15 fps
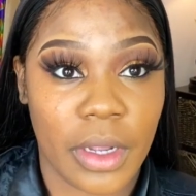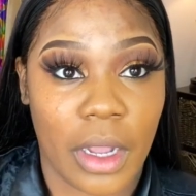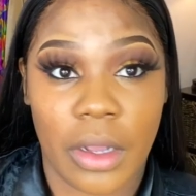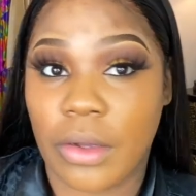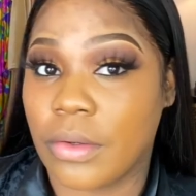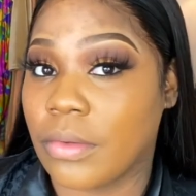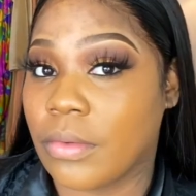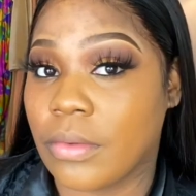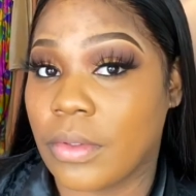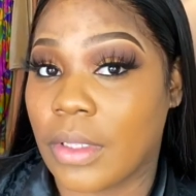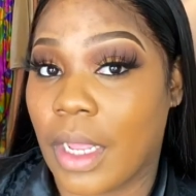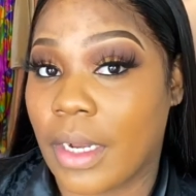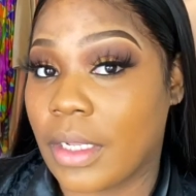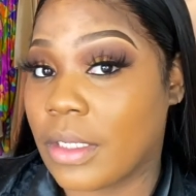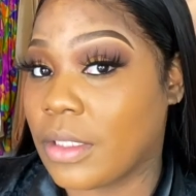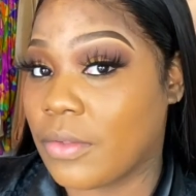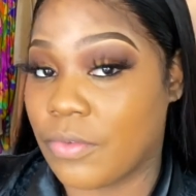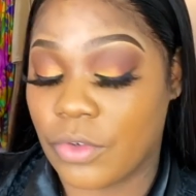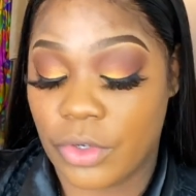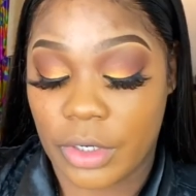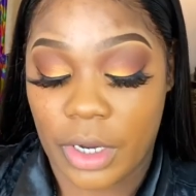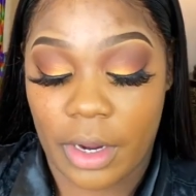Oh, that is
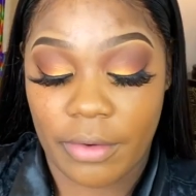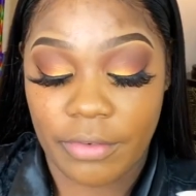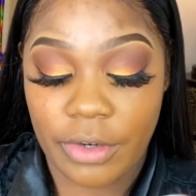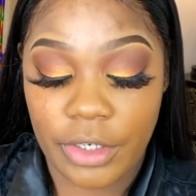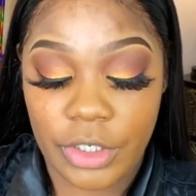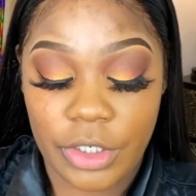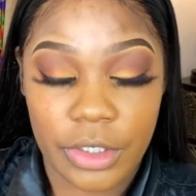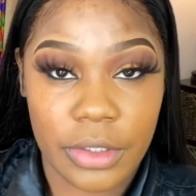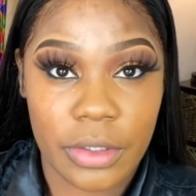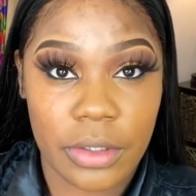full coverage.